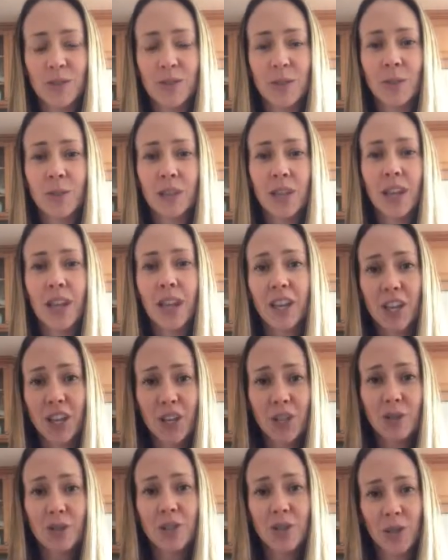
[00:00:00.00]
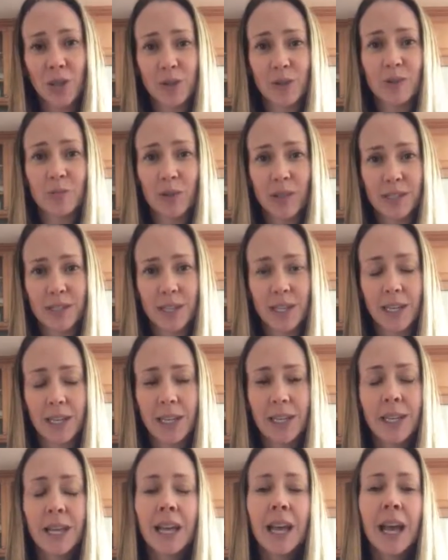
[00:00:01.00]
So it's a huge, huge blessing.